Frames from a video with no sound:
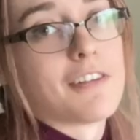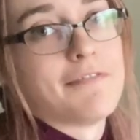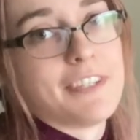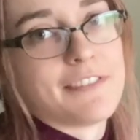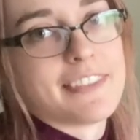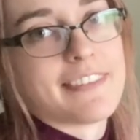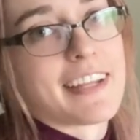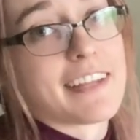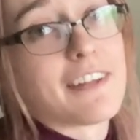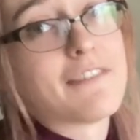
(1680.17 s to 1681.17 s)
of favorites
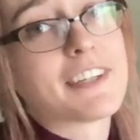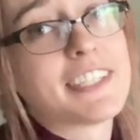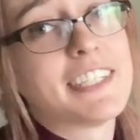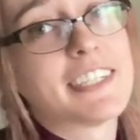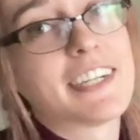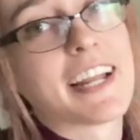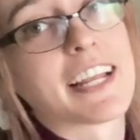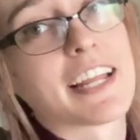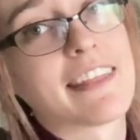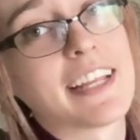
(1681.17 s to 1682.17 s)
that I love on here,
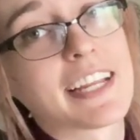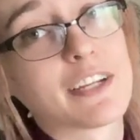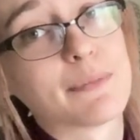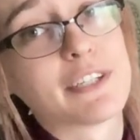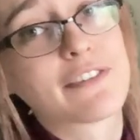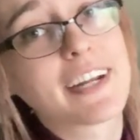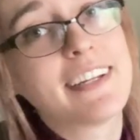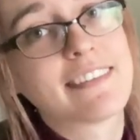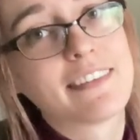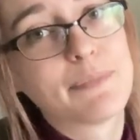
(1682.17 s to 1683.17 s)
and I think it'll be
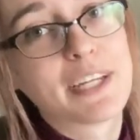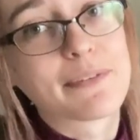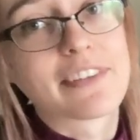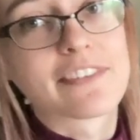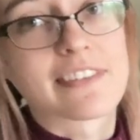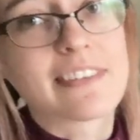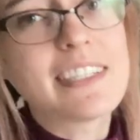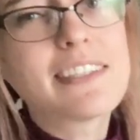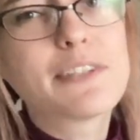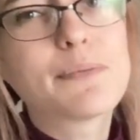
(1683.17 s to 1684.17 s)
great to be able to just
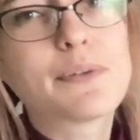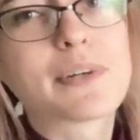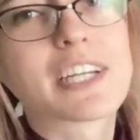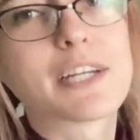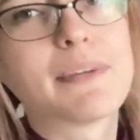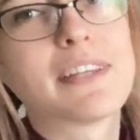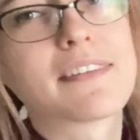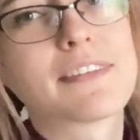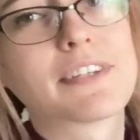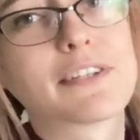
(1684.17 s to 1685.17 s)
see them when I'm in the
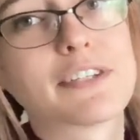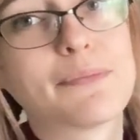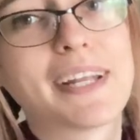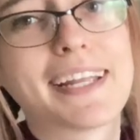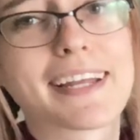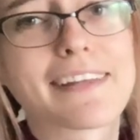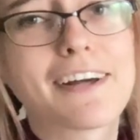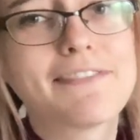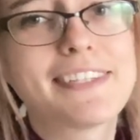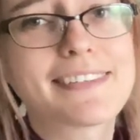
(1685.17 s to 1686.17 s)
living room, and I
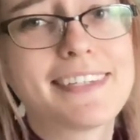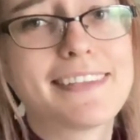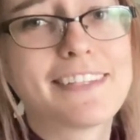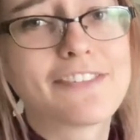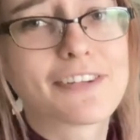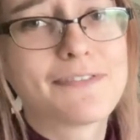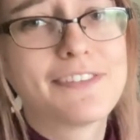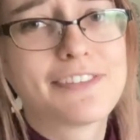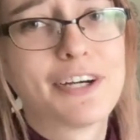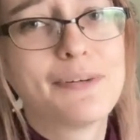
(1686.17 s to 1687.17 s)
love it, and this shelf
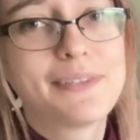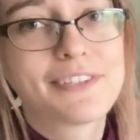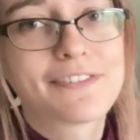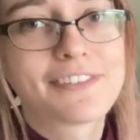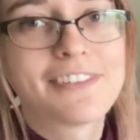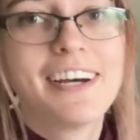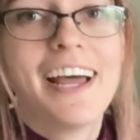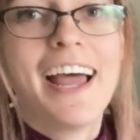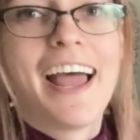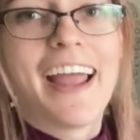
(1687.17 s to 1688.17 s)
is so beautiful,
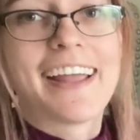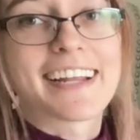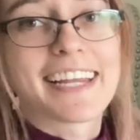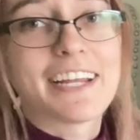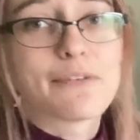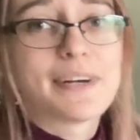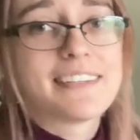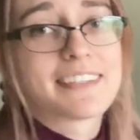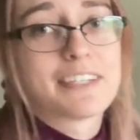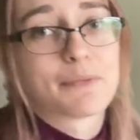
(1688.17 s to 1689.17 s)
and I can't wait
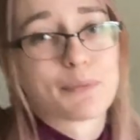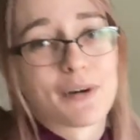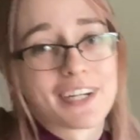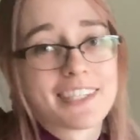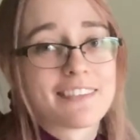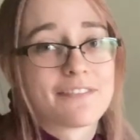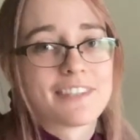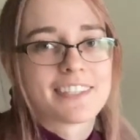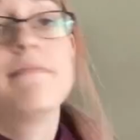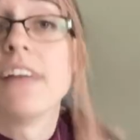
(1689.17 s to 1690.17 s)
to get more manga to fill it.